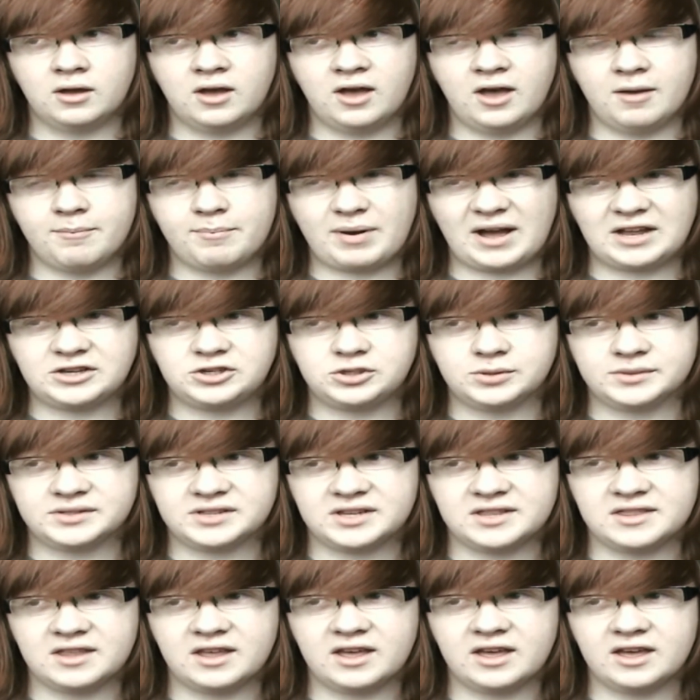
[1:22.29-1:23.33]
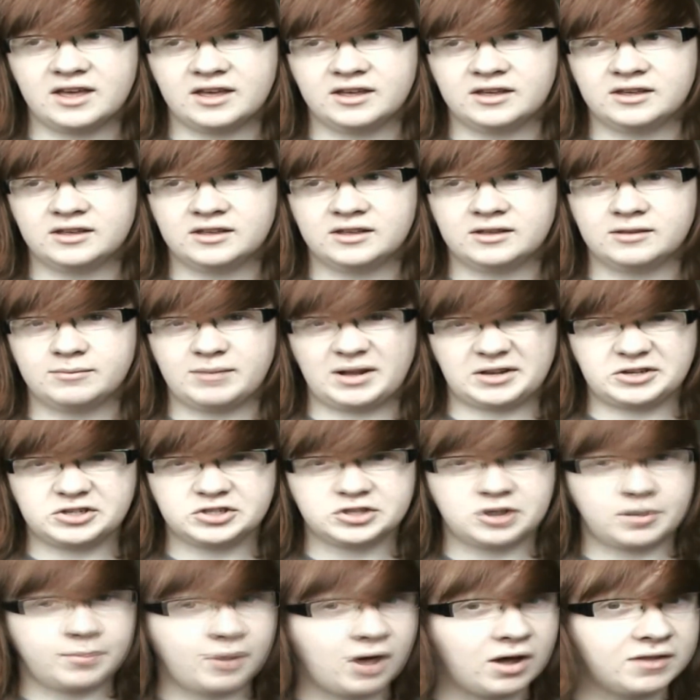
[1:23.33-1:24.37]
Uh, Badger was in there.
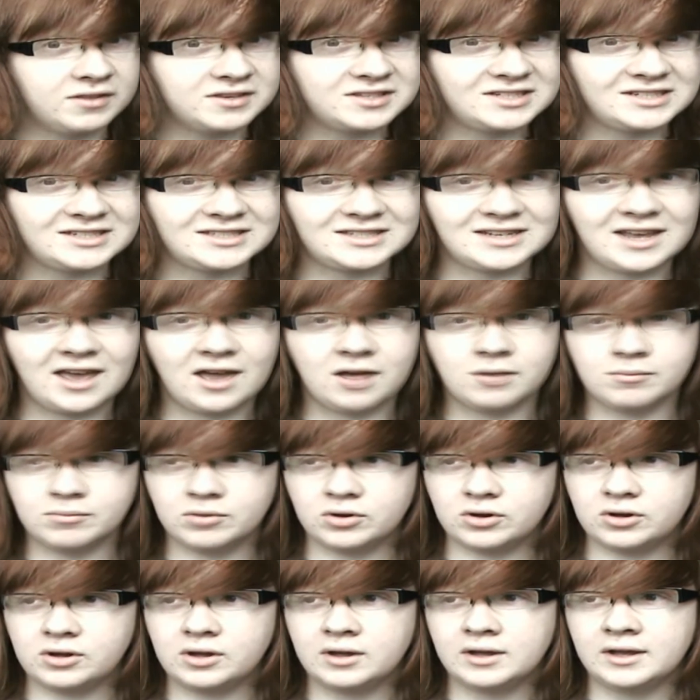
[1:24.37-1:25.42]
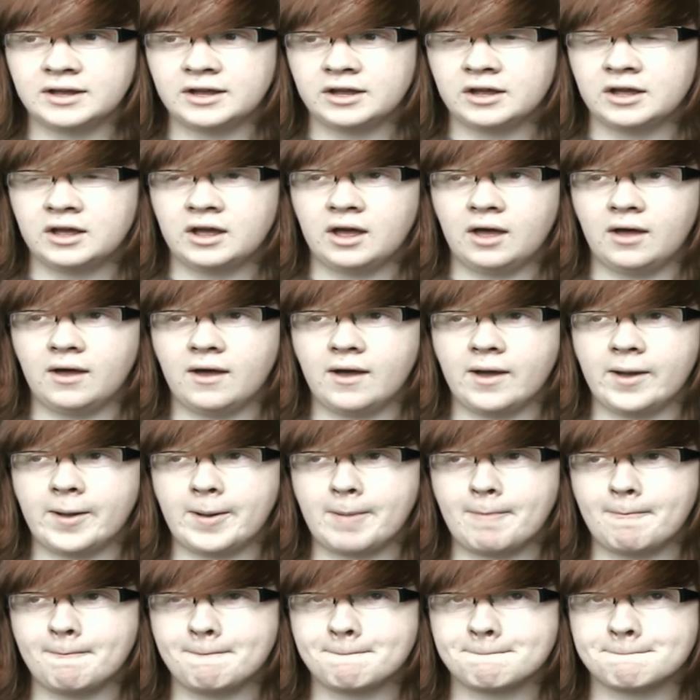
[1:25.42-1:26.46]
Badger's not part of the CCN, but
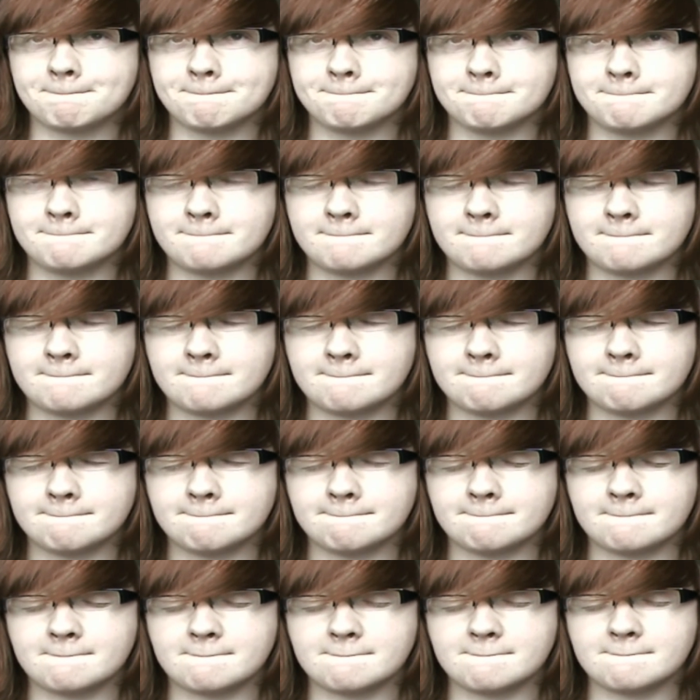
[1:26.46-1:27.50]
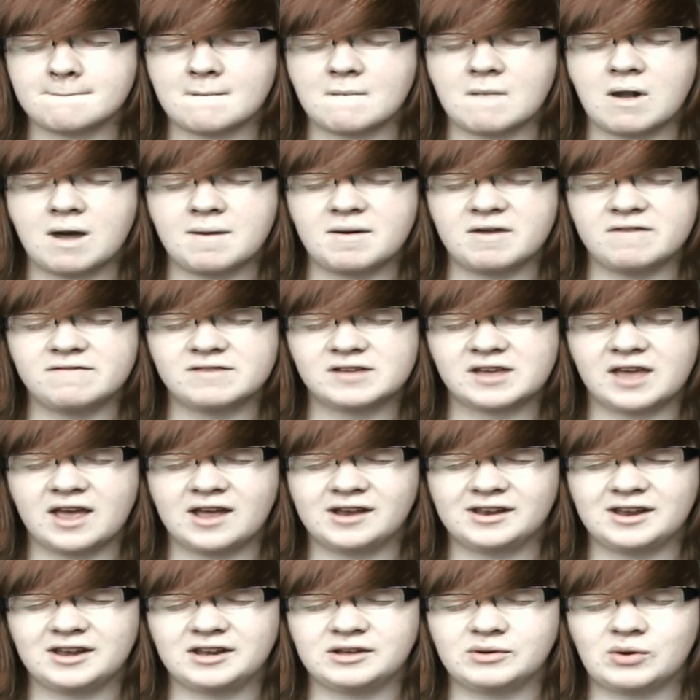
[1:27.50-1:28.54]
um, am I
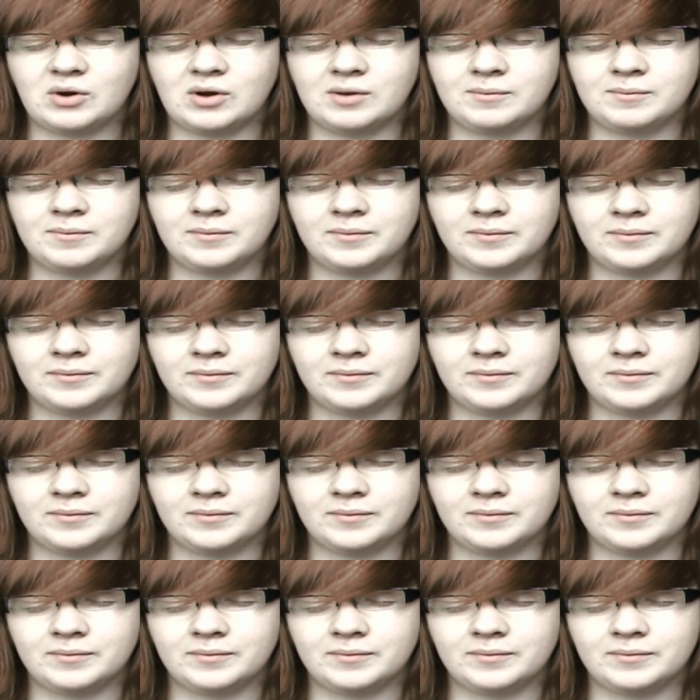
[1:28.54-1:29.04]
forgetting anyone?